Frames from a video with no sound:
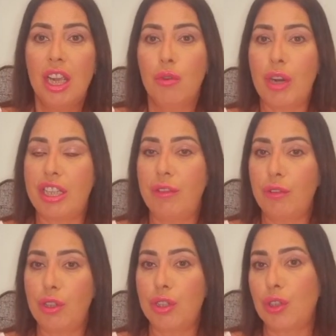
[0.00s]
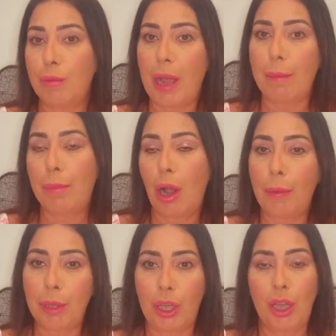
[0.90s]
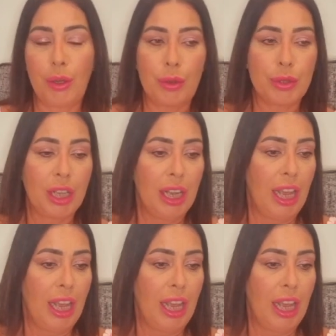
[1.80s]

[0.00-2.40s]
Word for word: ready for the summer barbecues,